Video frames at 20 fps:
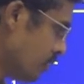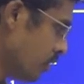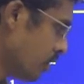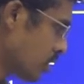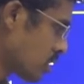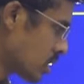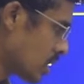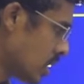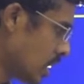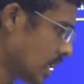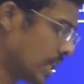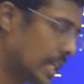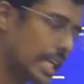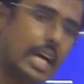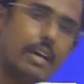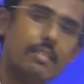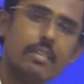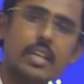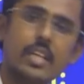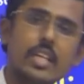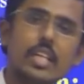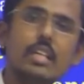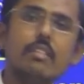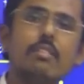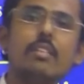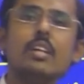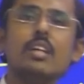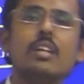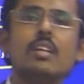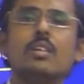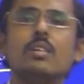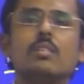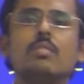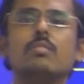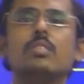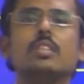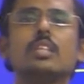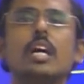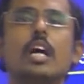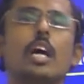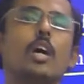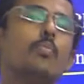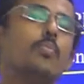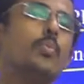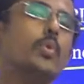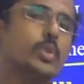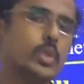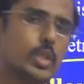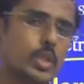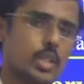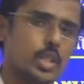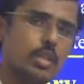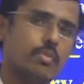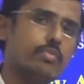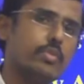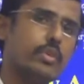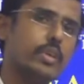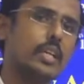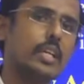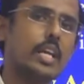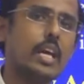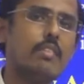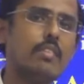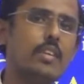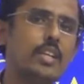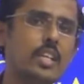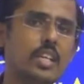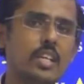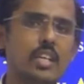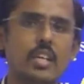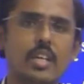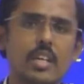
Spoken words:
force like gravity, even with the opposition of gravity,